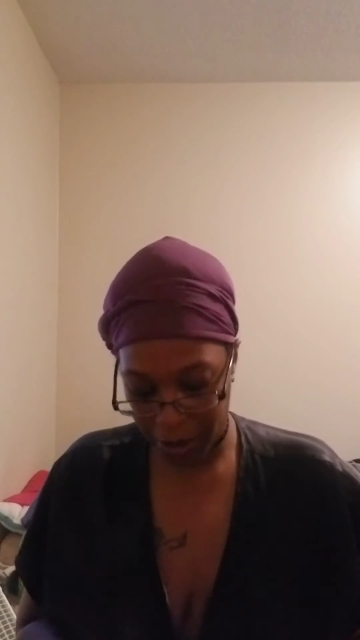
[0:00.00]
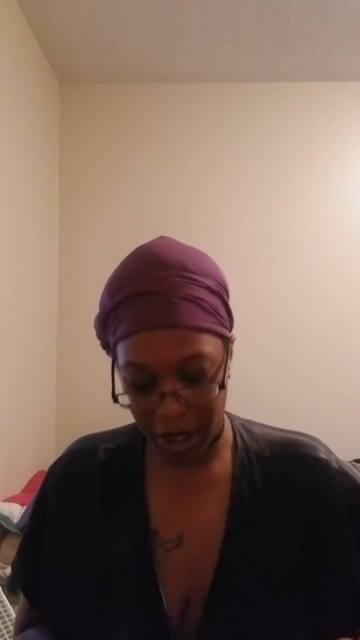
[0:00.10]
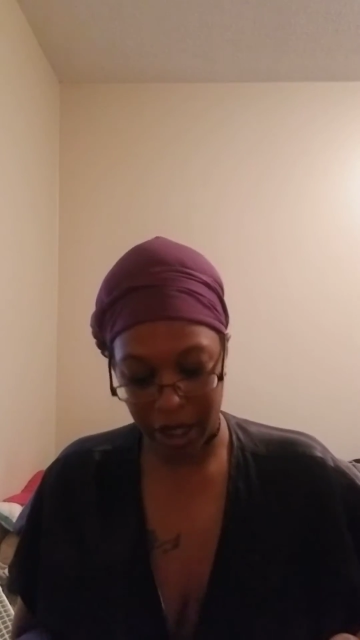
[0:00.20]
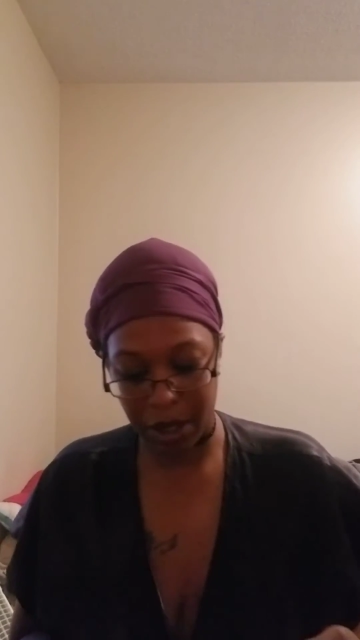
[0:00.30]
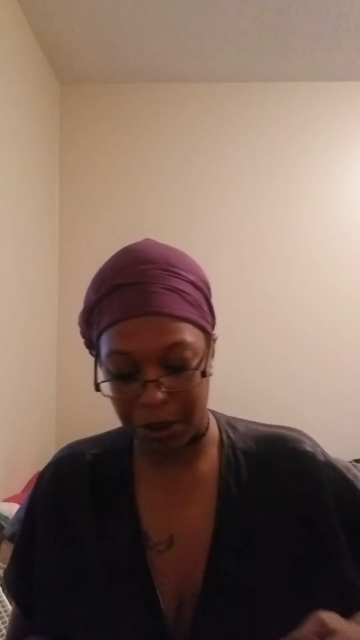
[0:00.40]
of
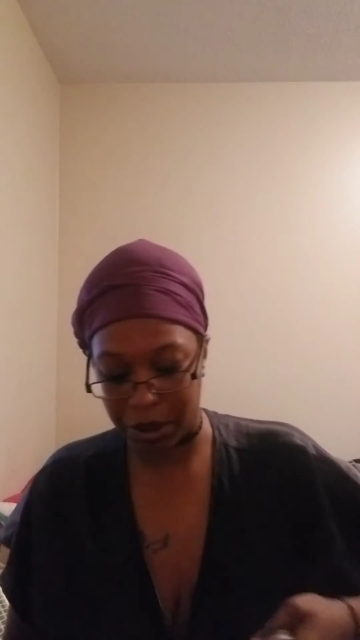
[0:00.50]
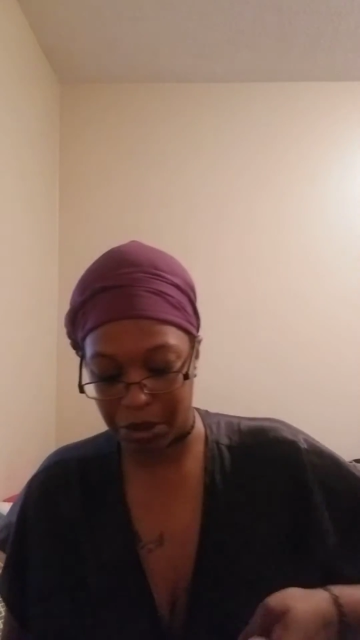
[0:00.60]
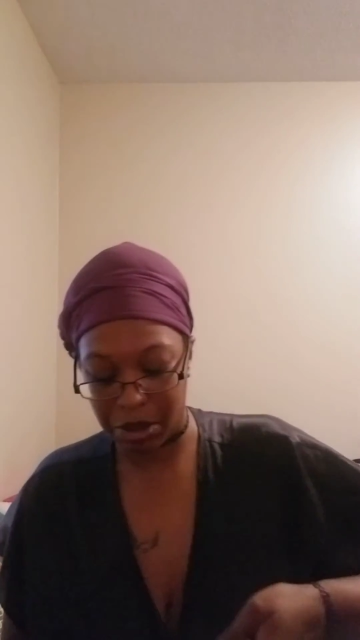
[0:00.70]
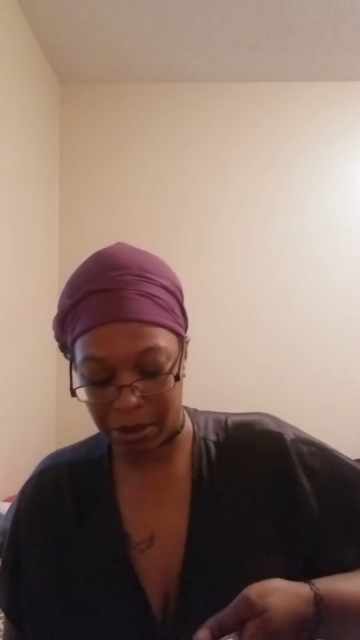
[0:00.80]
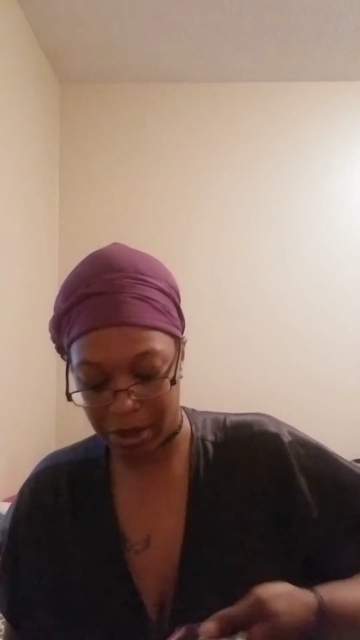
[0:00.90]
y'all going
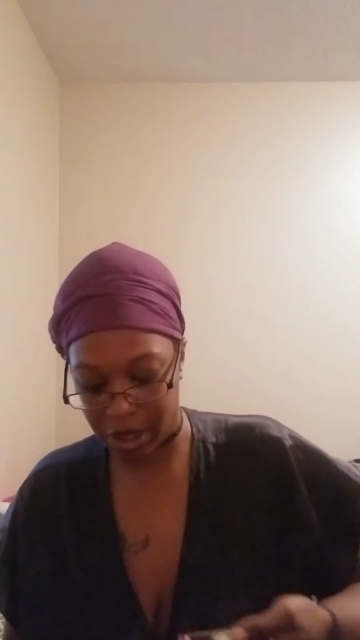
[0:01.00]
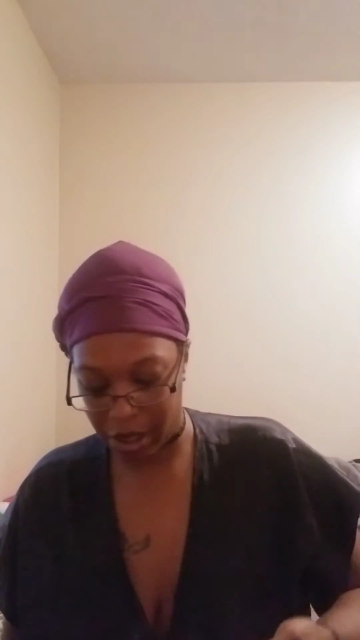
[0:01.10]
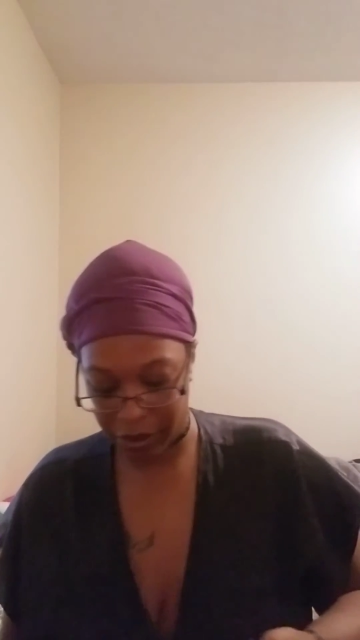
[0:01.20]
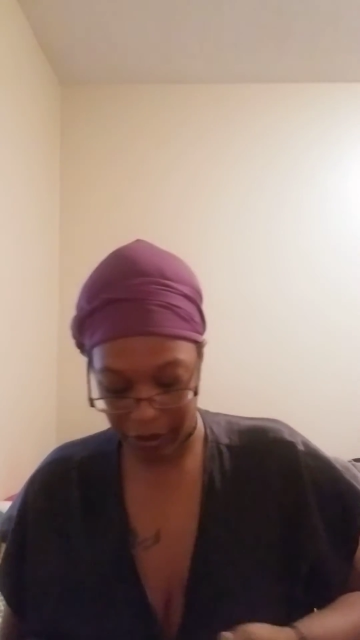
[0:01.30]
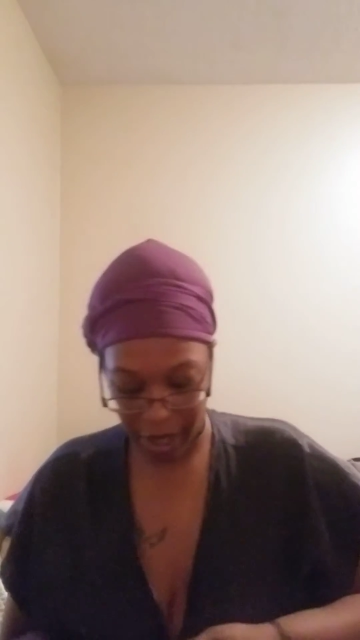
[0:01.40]
through some
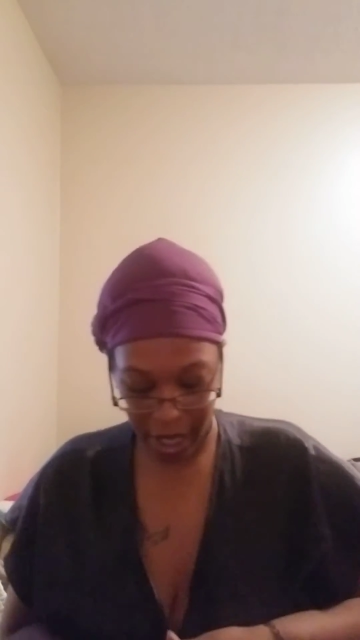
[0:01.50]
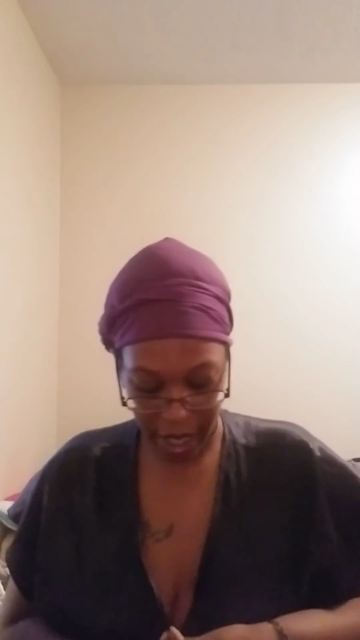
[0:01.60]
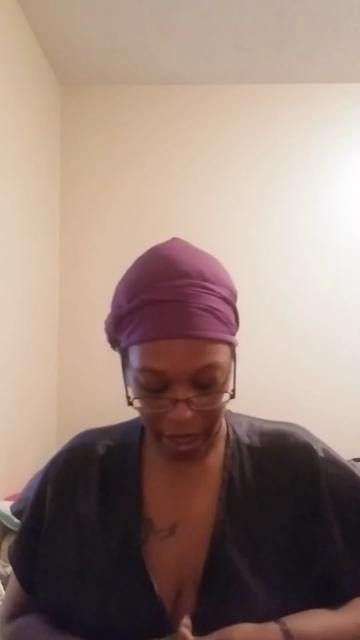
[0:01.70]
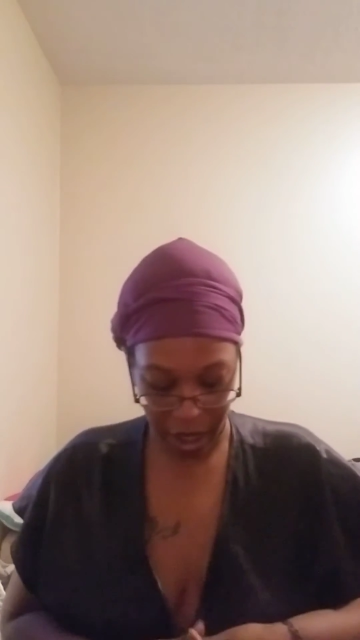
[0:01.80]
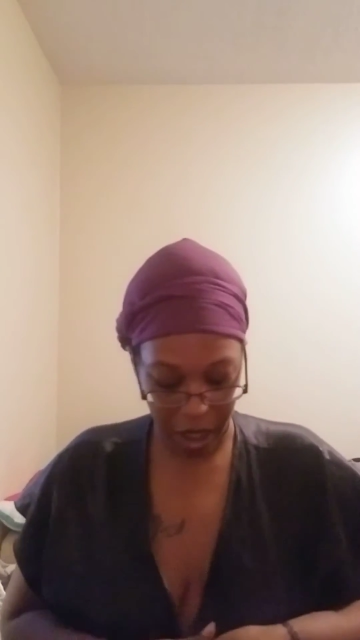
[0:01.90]
stuff. I
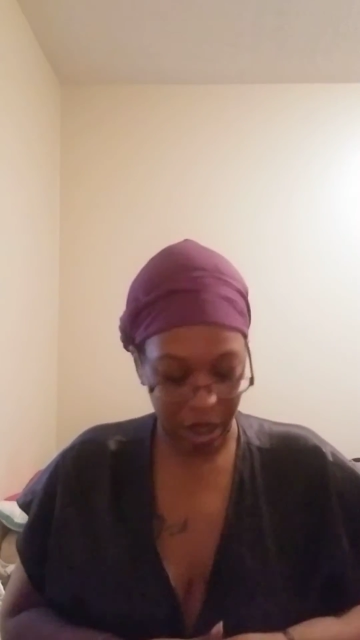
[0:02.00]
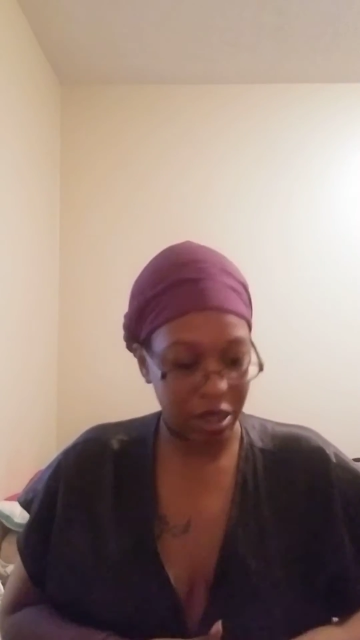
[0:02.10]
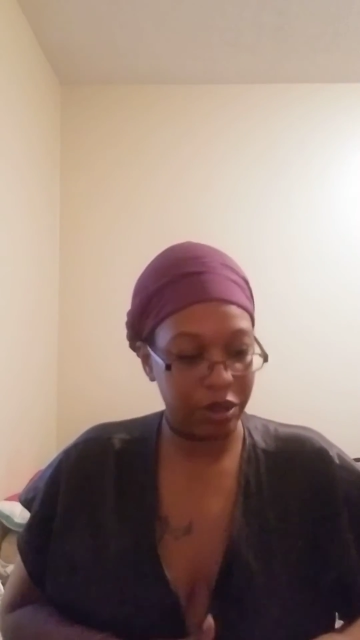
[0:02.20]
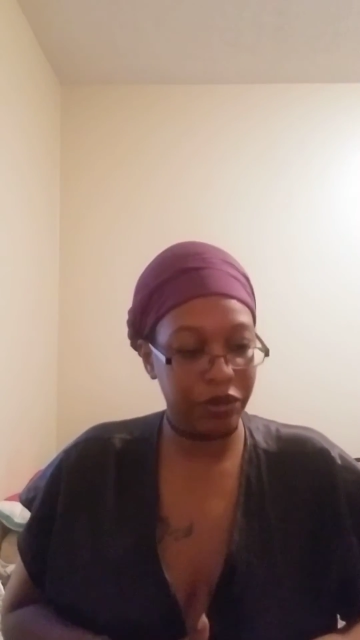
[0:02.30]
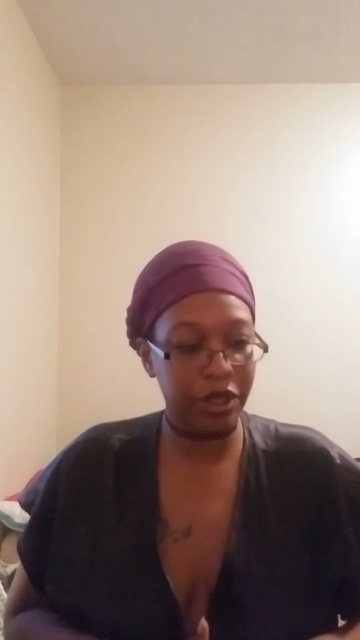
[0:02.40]
had
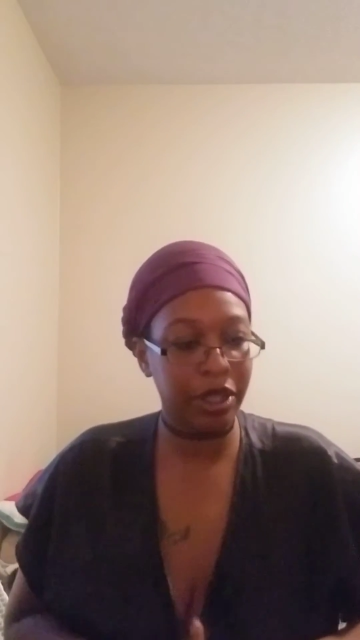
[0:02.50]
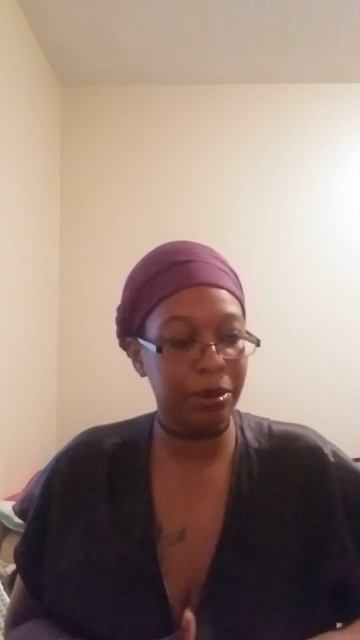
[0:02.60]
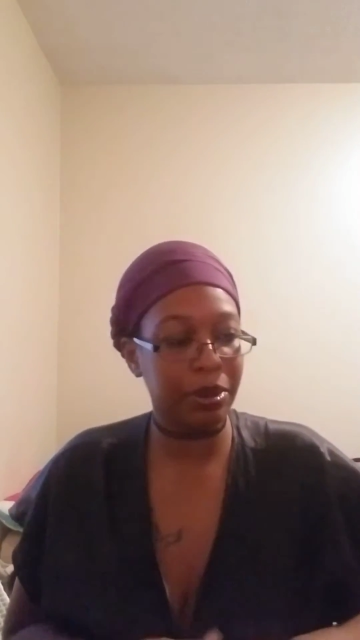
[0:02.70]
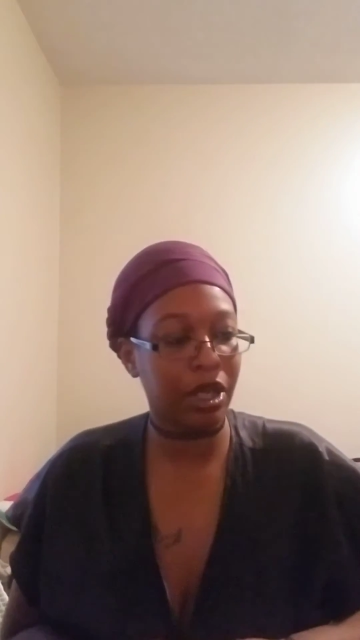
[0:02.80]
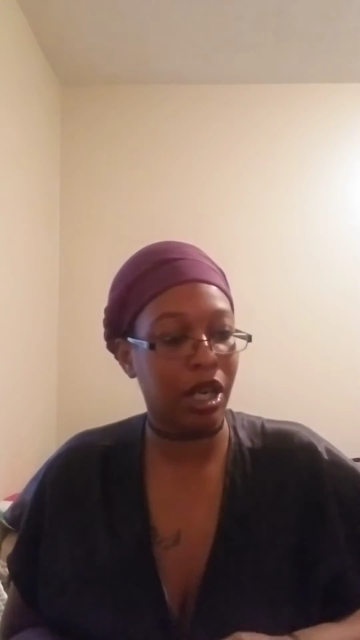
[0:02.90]
cards
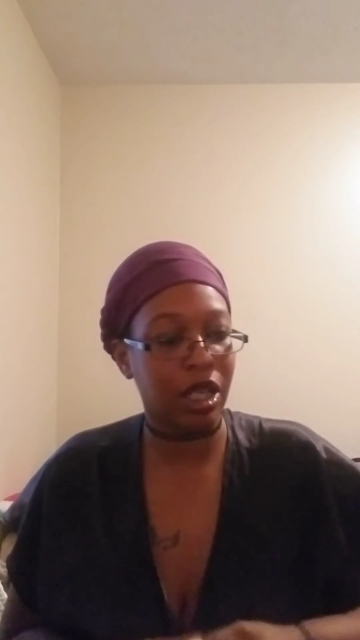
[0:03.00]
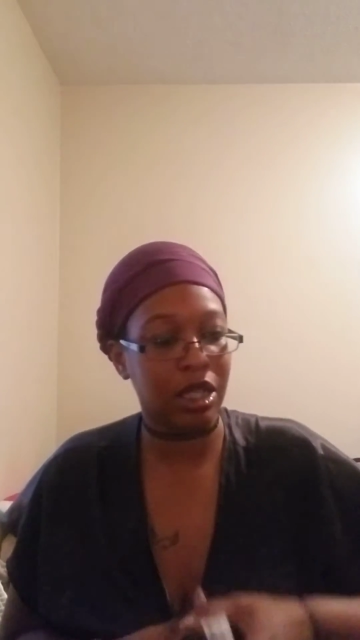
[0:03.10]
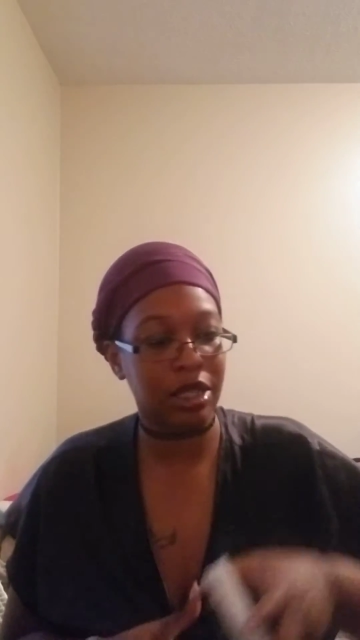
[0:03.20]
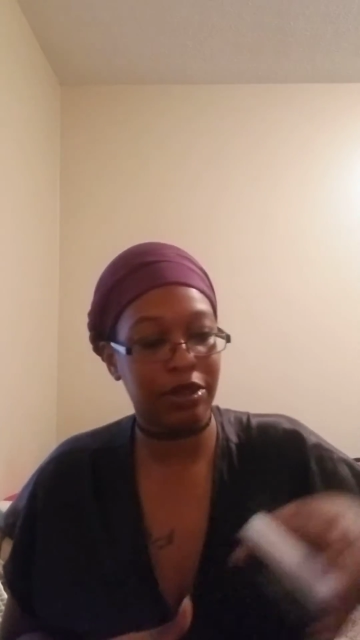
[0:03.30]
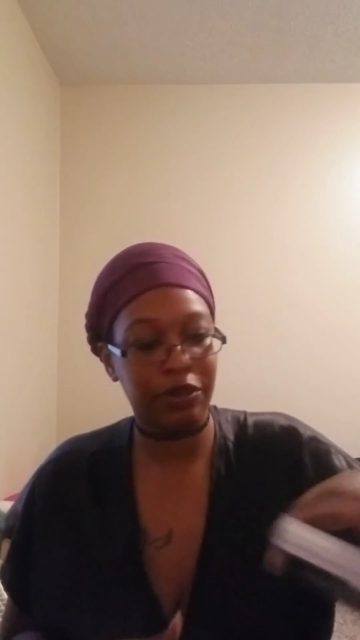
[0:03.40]
flip, cards